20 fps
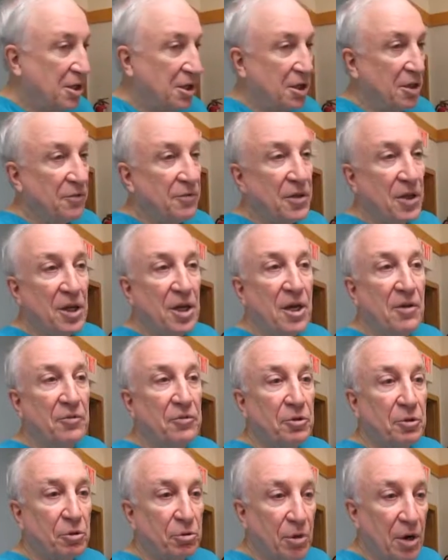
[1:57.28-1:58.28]
If they
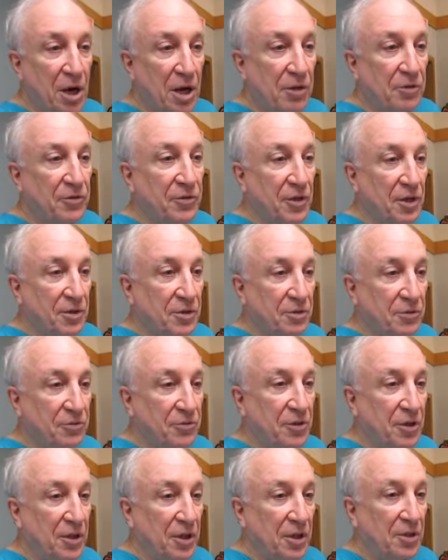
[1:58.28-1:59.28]
have crowns on their
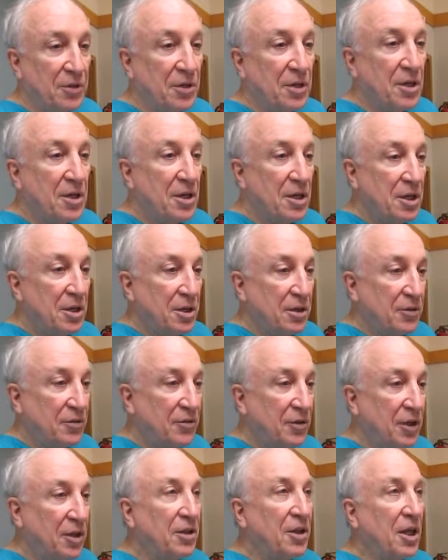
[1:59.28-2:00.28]
teeth,
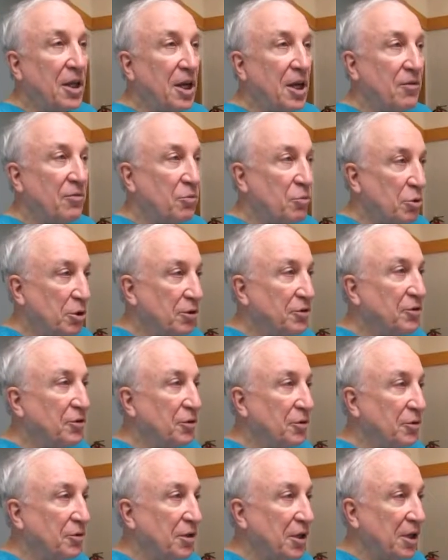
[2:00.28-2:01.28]
say they have one
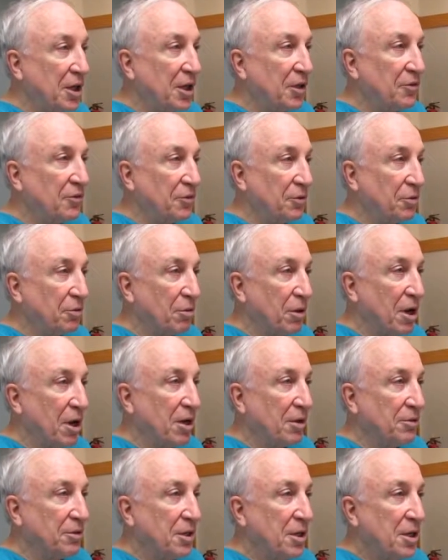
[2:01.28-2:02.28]
tooth that has a
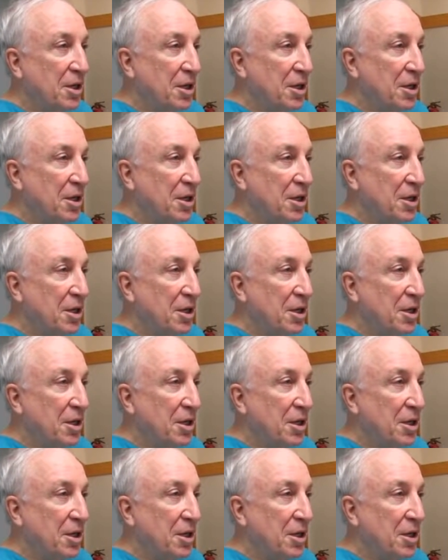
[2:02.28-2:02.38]
crown